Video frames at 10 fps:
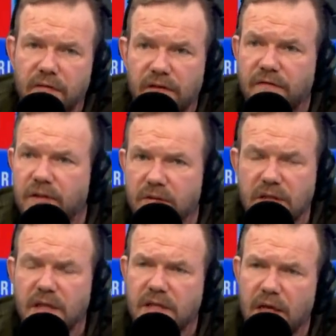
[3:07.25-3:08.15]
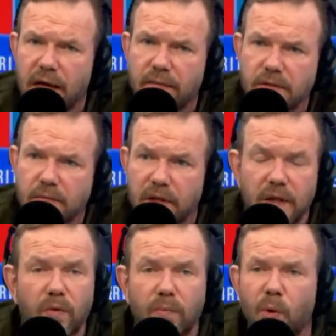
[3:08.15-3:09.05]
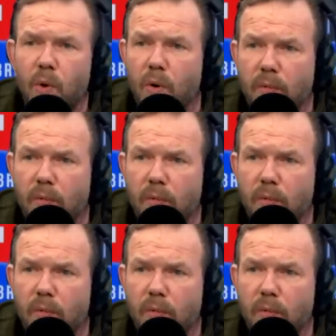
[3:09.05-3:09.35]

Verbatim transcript: fifty or sixty hours a week or more.